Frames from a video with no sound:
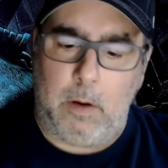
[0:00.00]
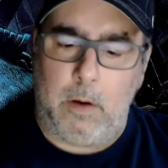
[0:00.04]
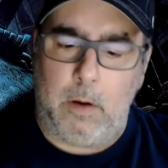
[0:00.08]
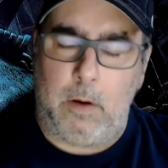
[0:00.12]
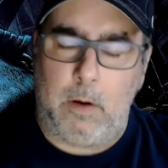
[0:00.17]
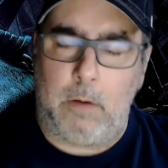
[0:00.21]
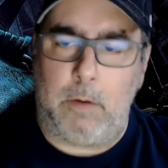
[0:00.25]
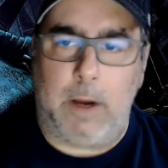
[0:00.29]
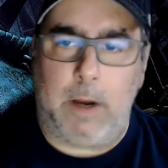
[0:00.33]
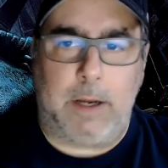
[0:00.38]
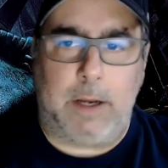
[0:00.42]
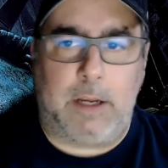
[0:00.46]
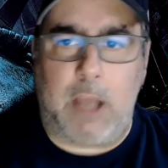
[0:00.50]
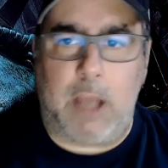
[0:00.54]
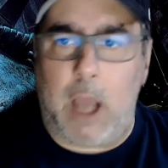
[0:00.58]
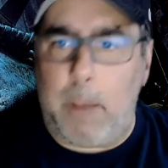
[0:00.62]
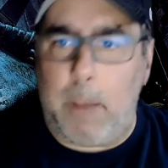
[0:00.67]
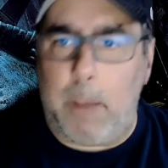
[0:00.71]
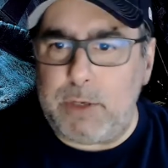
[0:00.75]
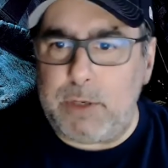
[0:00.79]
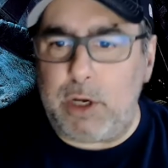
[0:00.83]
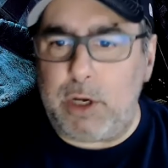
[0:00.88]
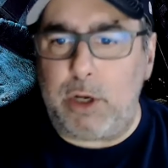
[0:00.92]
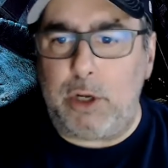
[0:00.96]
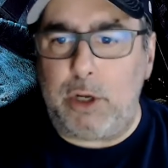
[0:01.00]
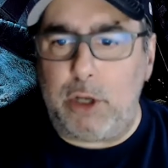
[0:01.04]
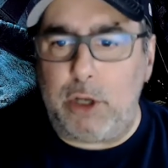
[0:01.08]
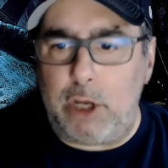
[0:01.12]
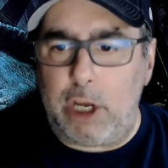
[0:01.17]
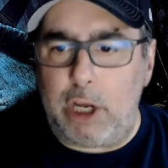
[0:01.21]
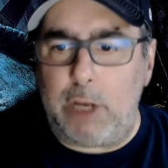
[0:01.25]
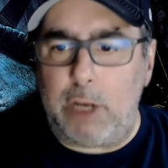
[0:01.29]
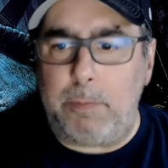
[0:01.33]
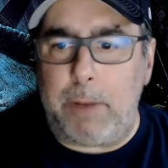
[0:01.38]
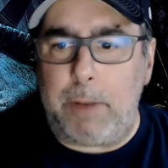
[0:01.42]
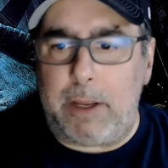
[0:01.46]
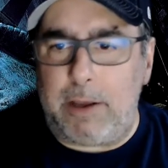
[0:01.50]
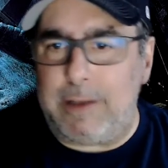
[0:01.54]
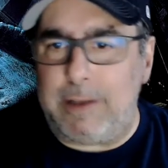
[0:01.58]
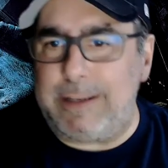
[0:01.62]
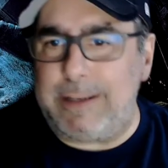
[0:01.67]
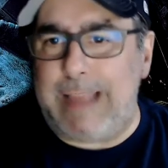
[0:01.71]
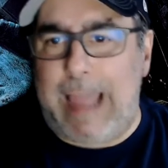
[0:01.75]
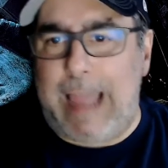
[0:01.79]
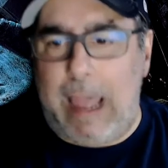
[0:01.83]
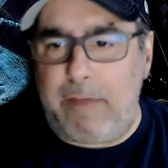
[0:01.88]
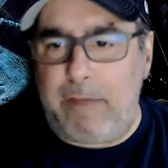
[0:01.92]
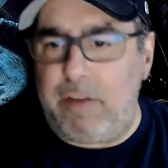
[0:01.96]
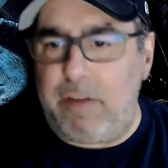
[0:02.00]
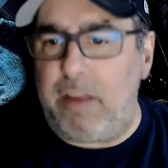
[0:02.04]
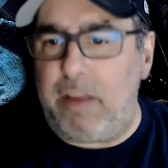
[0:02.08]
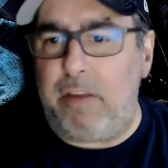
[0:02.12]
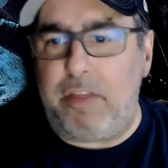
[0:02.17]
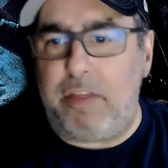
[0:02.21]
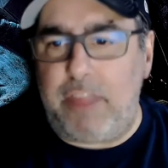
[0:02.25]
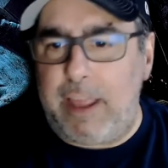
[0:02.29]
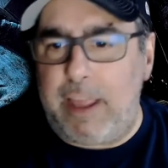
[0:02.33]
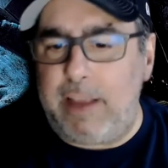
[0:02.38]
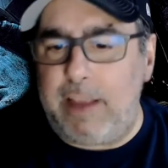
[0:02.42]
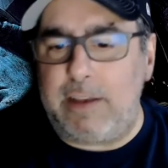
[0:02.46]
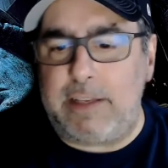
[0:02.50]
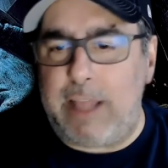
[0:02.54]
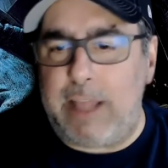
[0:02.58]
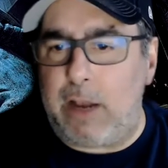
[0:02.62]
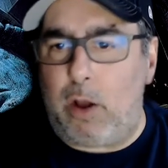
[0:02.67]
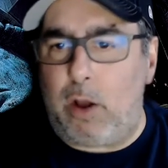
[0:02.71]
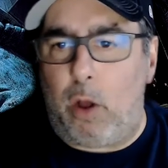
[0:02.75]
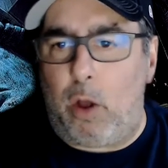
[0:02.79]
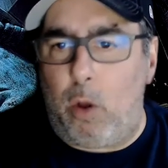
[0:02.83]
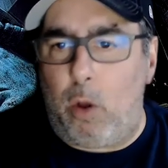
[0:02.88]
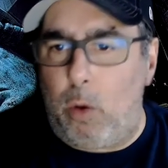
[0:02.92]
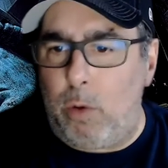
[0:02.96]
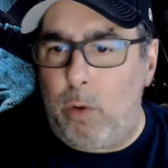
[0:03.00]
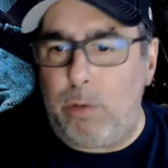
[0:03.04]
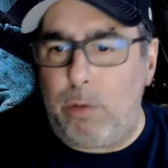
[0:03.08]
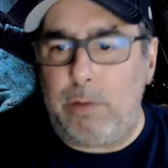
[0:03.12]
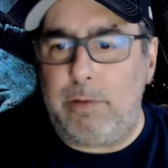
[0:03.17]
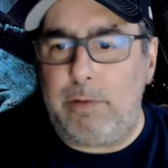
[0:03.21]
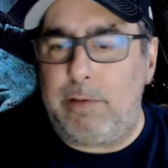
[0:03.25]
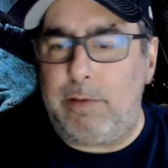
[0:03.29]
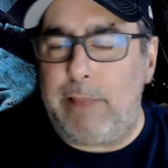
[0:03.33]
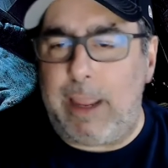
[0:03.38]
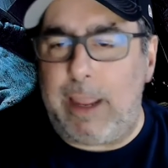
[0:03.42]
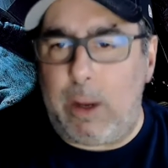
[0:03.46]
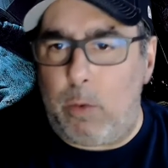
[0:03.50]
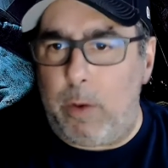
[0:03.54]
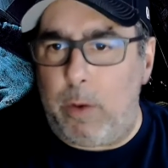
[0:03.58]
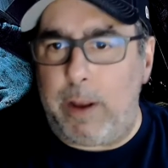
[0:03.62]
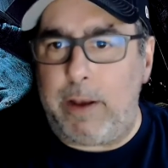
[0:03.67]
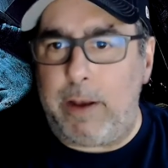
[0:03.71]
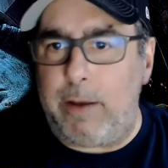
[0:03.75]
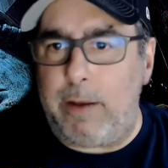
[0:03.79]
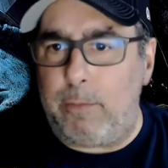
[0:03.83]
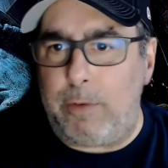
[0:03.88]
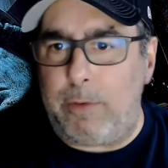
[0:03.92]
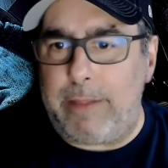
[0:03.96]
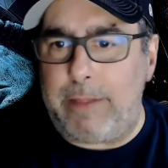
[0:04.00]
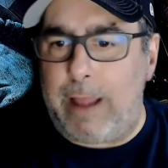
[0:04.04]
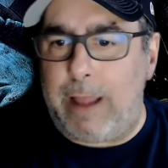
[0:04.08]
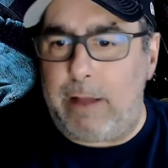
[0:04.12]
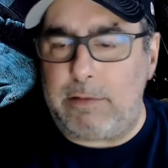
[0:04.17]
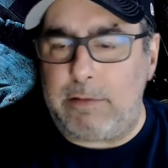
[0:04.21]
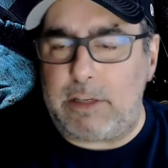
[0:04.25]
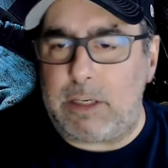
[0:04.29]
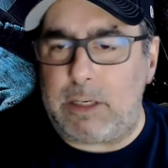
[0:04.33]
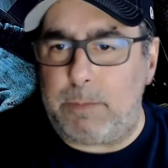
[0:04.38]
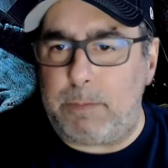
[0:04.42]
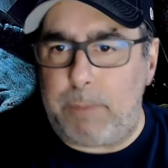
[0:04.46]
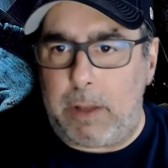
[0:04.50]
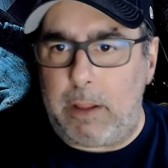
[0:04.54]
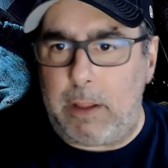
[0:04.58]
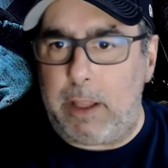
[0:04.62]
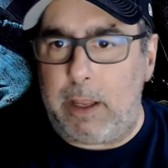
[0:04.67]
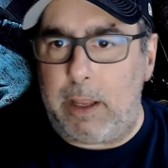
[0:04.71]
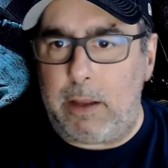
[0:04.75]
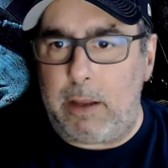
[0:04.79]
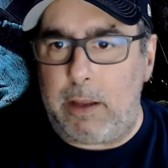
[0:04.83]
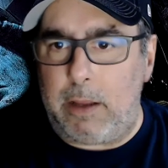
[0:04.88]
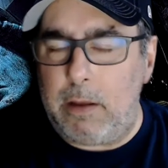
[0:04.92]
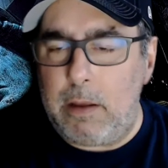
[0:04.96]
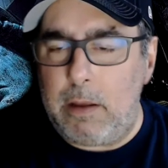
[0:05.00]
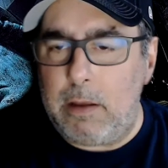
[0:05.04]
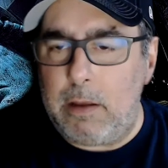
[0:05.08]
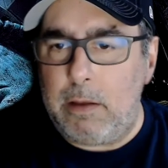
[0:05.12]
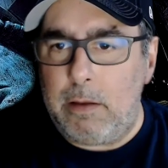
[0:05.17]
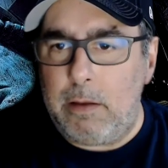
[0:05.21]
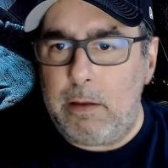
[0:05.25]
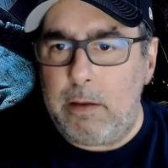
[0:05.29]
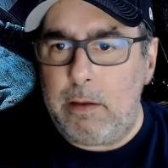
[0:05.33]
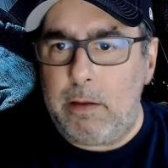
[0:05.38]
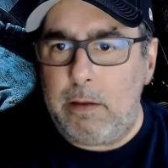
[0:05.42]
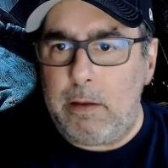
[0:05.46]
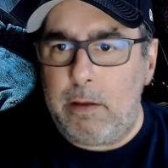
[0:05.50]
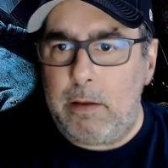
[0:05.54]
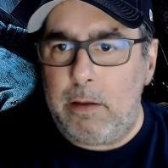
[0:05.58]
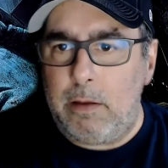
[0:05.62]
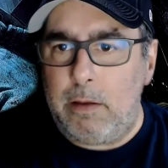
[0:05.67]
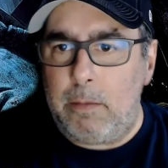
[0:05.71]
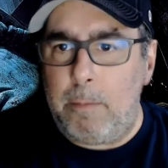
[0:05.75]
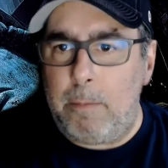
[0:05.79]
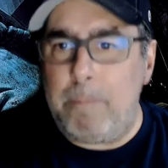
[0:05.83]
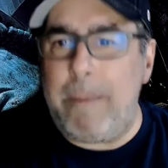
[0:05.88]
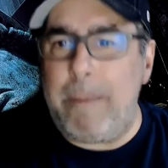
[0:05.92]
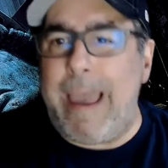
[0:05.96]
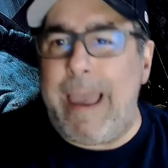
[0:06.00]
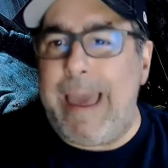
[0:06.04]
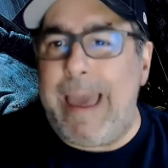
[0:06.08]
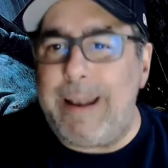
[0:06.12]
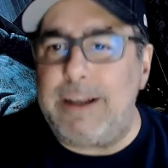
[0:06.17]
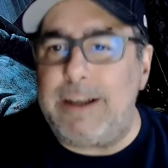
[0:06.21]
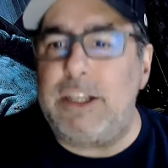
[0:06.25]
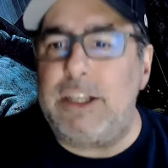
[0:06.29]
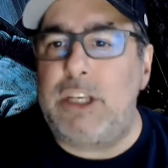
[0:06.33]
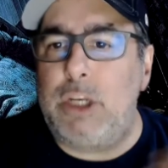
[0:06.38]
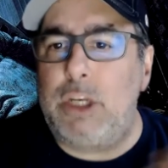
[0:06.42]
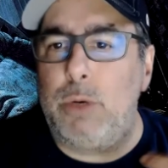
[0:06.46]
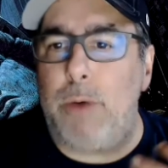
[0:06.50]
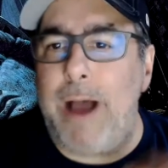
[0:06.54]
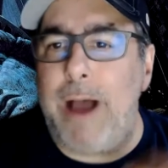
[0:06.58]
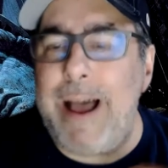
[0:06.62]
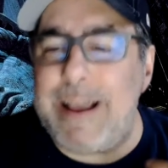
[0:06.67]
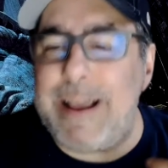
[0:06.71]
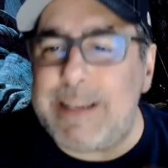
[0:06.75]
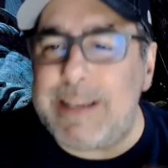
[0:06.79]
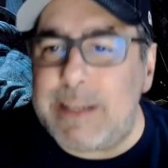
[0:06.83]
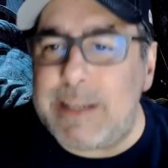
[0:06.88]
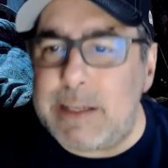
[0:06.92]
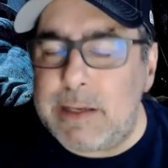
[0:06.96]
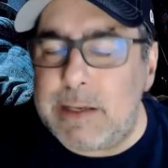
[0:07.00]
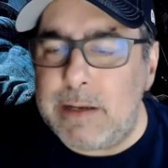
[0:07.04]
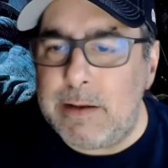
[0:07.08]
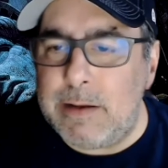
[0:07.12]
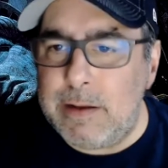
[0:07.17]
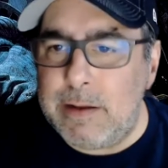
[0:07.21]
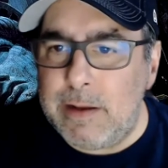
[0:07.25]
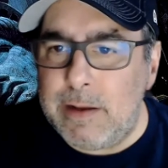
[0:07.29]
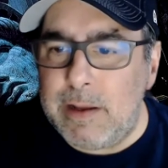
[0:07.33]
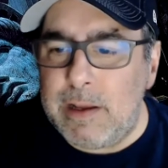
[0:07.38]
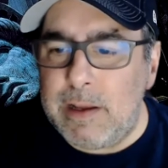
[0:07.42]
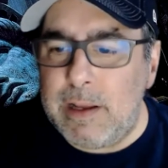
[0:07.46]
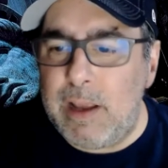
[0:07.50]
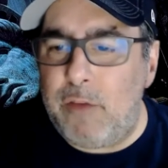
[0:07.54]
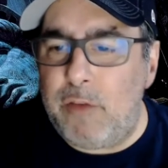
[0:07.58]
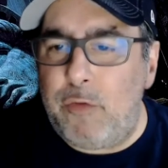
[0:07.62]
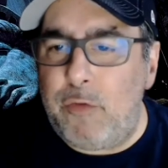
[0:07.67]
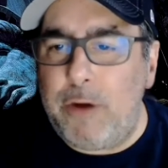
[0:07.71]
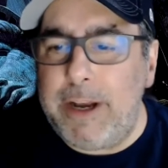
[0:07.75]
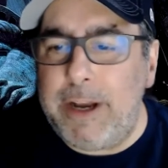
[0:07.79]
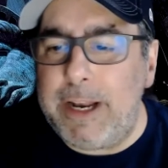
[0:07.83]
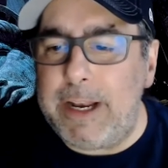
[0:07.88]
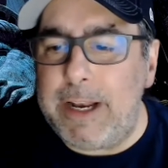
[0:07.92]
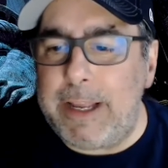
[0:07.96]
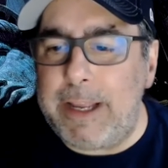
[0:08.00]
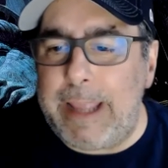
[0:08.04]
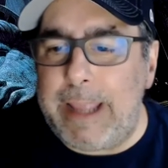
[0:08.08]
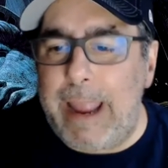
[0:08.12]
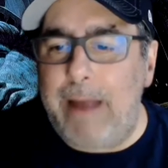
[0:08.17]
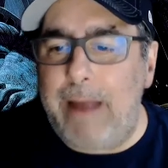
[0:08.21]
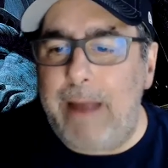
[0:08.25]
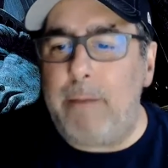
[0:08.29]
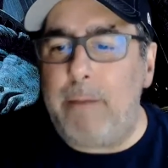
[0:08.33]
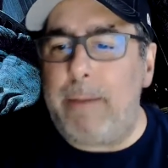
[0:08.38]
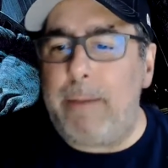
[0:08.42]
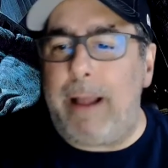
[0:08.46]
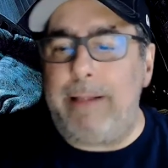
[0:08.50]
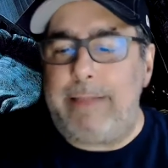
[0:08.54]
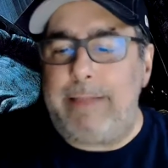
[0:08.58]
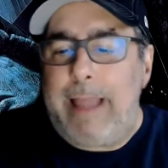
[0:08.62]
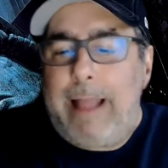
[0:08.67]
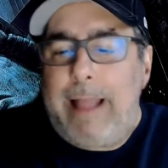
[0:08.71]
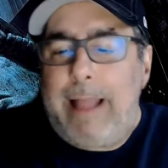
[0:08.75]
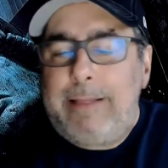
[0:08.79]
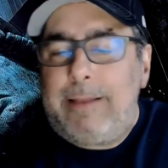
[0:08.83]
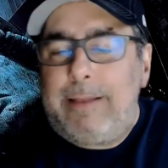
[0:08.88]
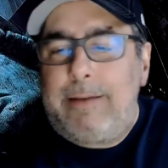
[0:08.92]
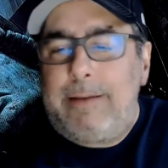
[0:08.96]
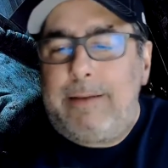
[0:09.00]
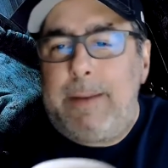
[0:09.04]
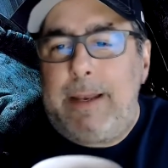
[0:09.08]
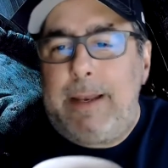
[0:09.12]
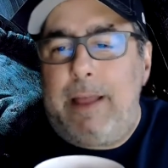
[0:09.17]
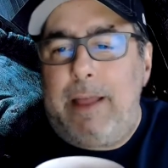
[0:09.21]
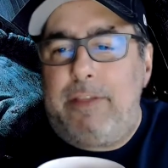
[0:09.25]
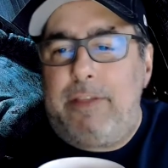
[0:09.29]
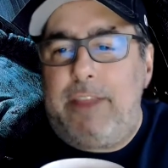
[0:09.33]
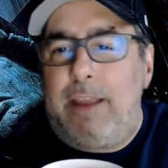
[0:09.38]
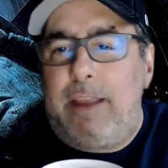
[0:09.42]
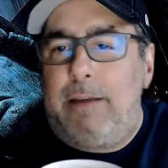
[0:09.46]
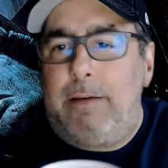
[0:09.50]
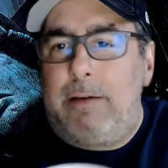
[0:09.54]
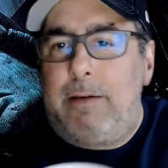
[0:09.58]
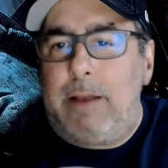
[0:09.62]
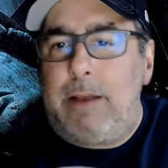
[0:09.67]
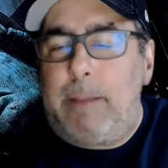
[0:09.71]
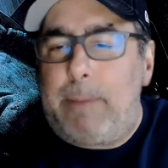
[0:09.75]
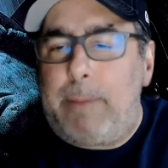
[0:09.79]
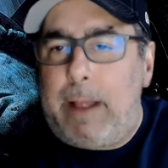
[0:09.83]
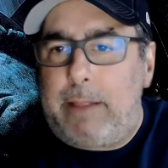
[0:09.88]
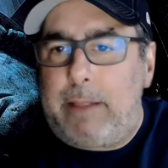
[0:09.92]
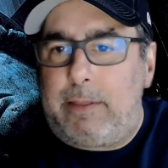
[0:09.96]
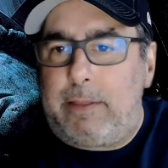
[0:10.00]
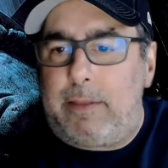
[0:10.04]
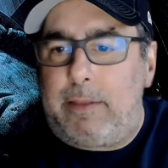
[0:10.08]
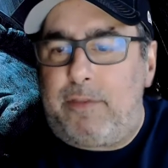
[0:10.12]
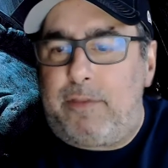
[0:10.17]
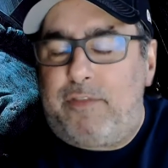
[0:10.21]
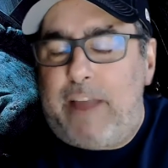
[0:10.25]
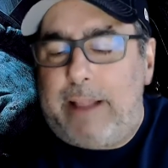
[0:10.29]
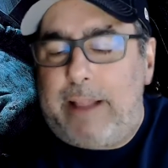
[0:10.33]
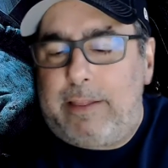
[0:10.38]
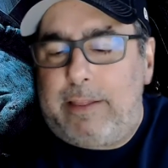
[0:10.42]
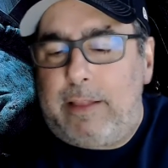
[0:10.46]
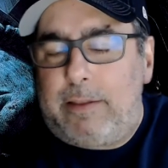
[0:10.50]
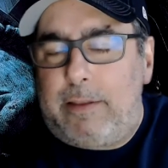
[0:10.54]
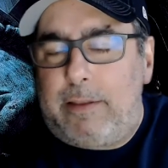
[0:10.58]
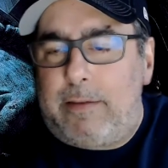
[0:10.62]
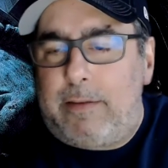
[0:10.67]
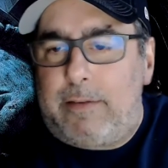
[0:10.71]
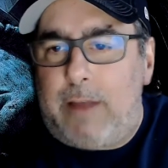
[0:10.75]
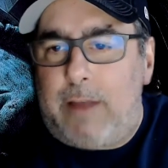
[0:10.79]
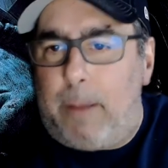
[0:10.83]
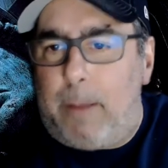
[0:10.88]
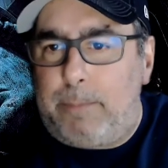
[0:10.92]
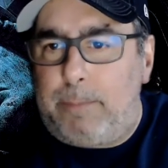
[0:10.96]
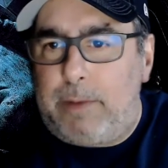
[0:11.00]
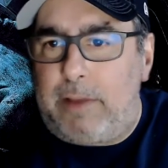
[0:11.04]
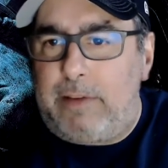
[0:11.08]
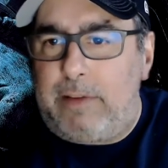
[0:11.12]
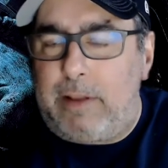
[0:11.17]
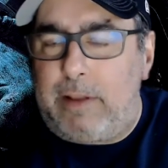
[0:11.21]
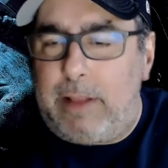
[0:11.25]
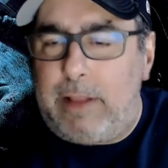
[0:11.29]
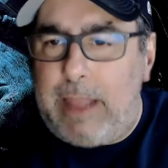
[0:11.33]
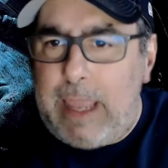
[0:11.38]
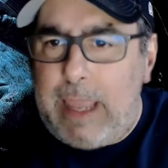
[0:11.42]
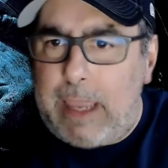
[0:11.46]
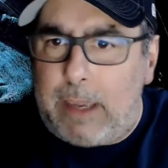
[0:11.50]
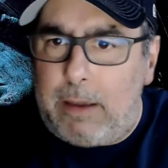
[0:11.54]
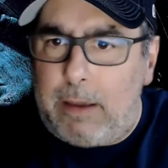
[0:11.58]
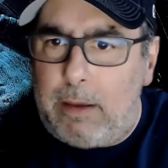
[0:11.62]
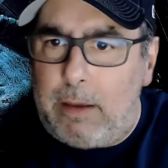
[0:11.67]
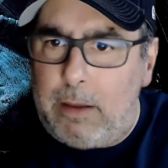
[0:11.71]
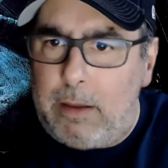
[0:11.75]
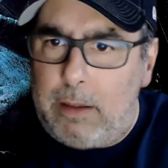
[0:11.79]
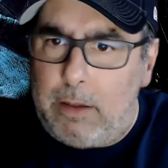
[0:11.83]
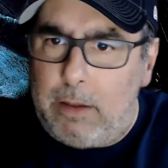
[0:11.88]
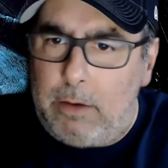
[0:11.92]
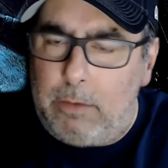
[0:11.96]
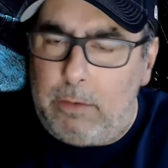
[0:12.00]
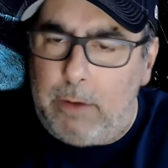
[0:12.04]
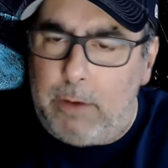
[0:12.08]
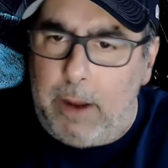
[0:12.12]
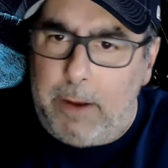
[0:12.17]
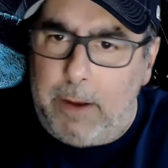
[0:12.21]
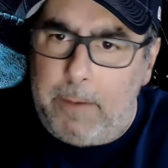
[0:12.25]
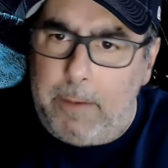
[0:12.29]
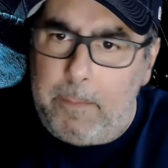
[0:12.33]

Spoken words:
Right? Cups are good because having things that hold liquid without spilling matters to us. If we didn't care about that, there'd be nothing good about the fact that this cup doesn't leak, right?